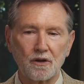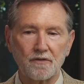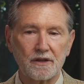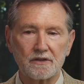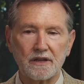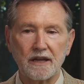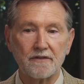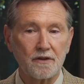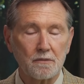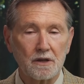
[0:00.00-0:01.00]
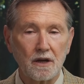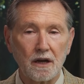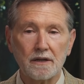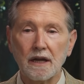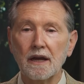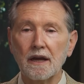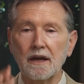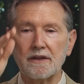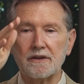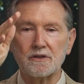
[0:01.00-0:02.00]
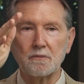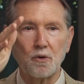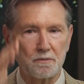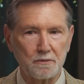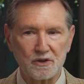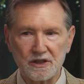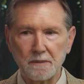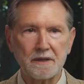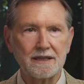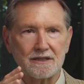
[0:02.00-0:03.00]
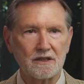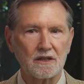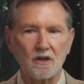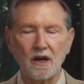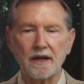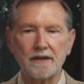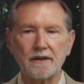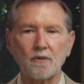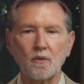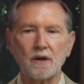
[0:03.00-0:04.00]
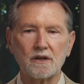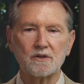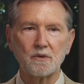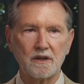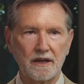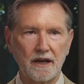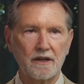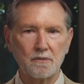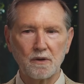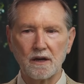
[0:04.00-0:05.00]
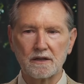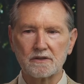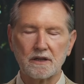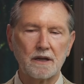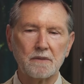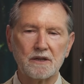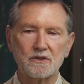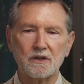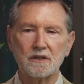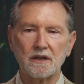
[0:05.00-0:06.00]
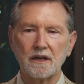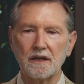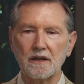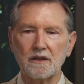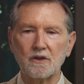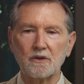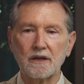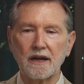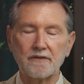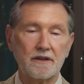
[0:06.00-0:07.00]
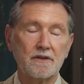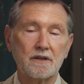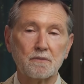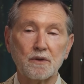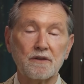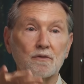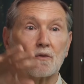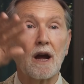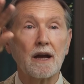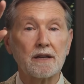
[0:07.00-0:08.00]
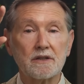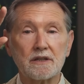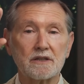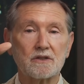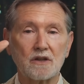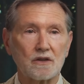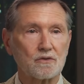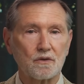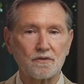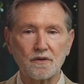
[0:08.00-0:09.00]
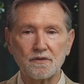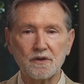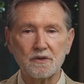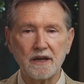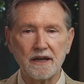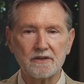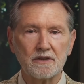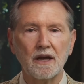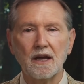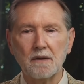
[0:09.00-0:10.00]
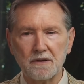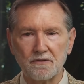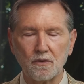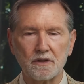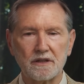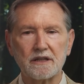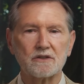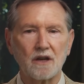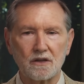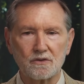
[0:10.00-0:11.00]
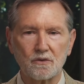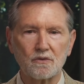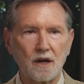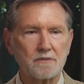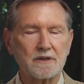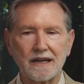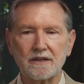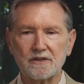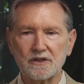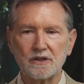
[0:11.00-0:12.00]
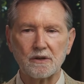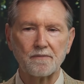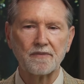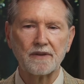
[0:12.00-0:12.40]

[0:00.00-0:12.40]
Orgovyx and Firmagon, there's a more precipitous decline, whereas with the other products that I mentioned, you can have even a brief rise in testosterone for a few days before the testosterone drops down to zero.